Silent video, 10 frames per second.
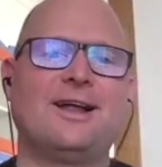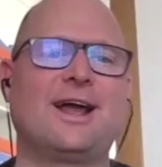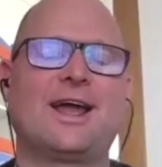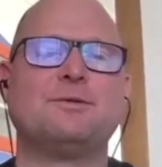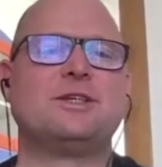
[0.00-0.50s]
Like
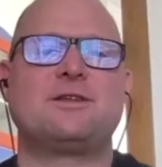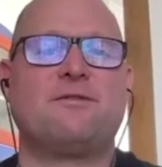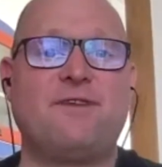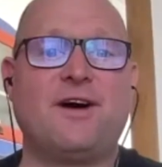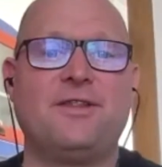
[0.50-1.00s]
it was just a
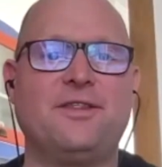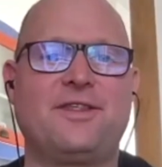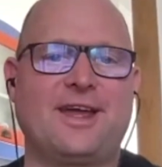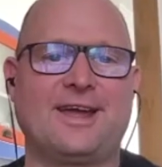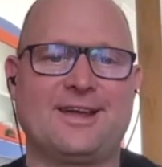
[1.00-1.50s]
fun
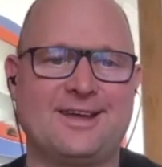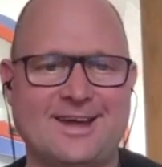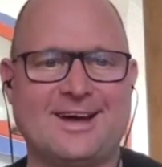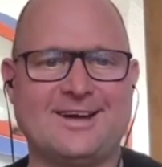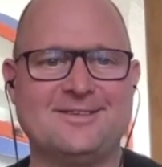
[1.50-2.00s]
thing. Yeah.